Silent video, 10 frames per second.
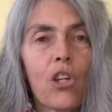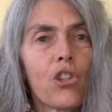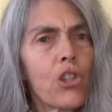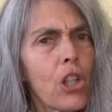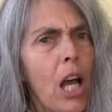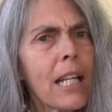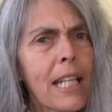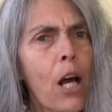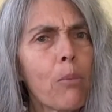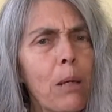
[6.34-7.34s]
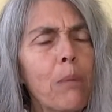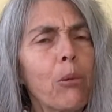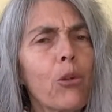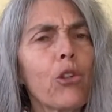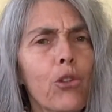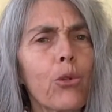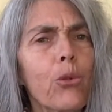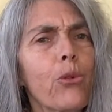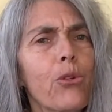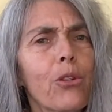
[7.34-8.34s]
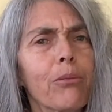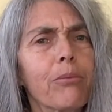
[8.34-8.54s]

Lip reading: Should I tell people the truth?